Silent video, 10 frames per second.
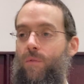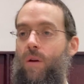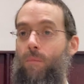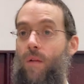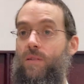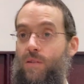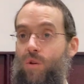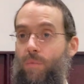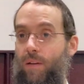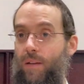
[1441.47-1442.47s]
from their mother's
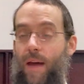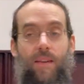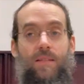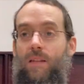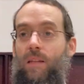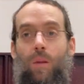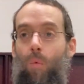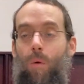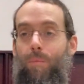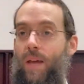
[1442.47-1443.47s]
k'suba, and they see that there
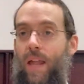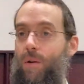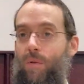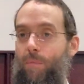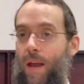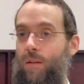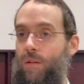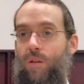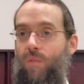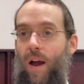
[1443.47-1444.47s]
won't be any remainder
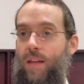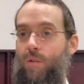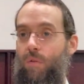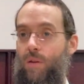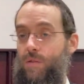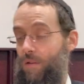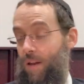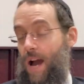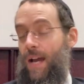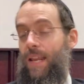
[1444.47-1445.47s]
to divide equally, so they're
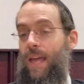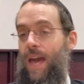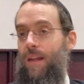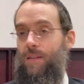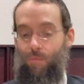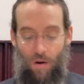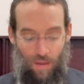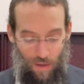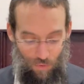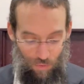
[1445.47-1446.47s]
not going to get it. So what do
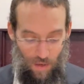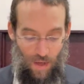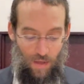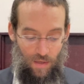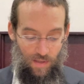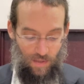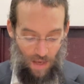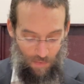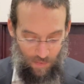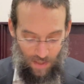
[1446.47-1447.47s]
they do? The
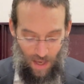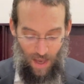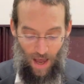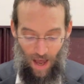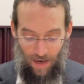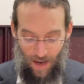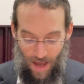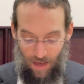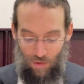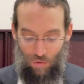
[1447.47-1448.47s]
Yisaimim say,
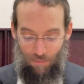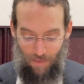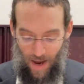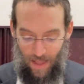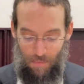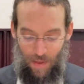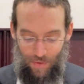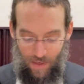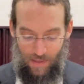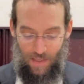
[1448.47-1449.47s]
"Anachnu al
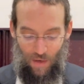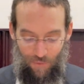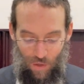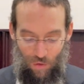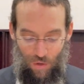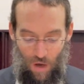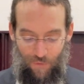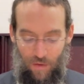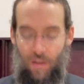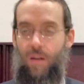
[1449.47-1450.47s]

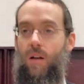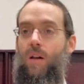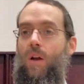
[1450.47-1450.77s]
avinu